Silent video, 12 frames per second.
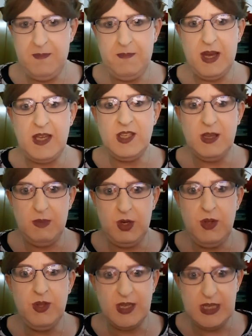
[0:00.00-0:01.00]
by someone
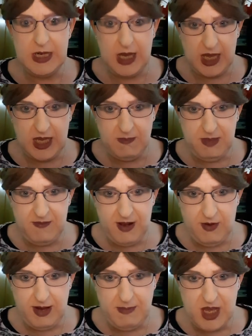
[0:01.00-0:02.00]
who doesn't like me
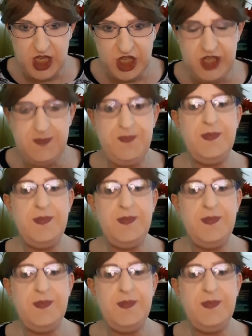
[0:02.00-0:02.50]
very much.